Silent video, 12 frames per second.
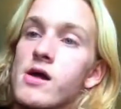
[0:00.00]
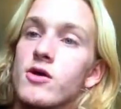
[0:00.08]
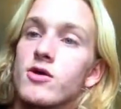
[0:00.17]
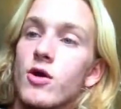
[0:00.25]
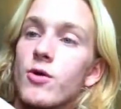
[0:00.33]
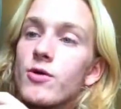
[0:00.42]

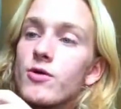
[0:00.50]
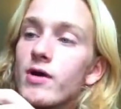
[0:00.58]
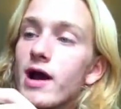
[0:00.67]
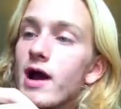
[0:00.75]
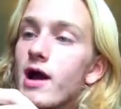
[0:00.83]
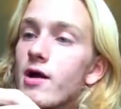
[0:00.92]
Going
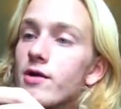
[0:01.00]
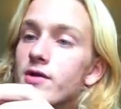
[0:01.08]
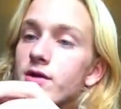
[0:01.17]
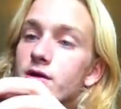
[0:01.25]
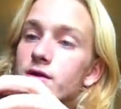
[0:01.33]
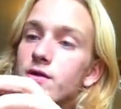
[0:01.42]
around,
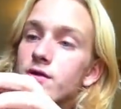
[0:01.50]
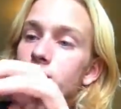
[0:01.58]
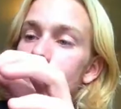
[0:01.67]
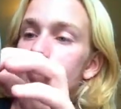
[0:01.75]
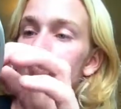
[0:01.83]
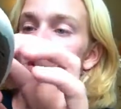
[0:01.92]

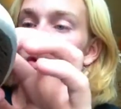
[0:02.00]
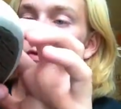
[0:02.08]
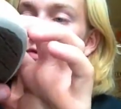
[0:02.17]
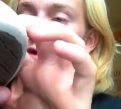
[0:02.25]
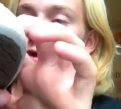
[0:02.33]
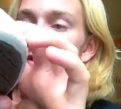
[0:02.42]
it's
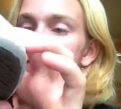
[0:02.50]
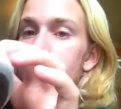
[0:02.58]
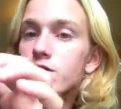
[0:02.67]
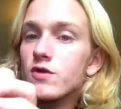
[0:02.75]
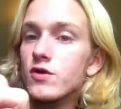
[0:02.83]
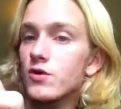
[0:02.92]
1,
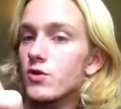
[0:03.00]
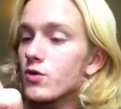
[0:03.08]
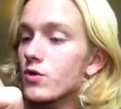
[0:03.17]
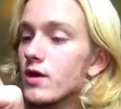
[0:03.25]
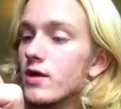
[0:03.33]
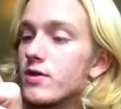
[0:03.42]

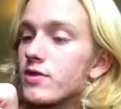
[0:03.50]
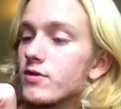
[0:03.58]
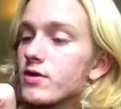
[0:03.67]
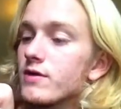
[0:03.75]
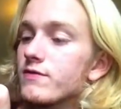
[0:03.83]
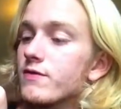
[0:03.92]
2,
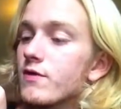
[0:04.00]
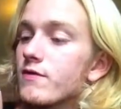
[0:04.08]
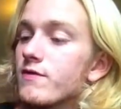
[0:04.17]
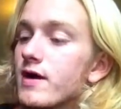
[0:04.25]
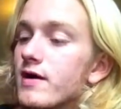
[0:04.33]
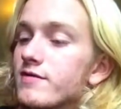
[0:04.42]
3, 4,
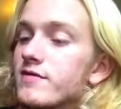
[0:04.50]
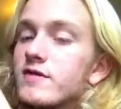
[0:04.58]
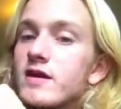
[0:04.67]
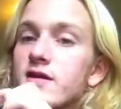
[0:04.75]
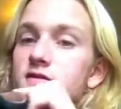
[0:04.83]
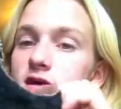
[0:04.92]
5, 6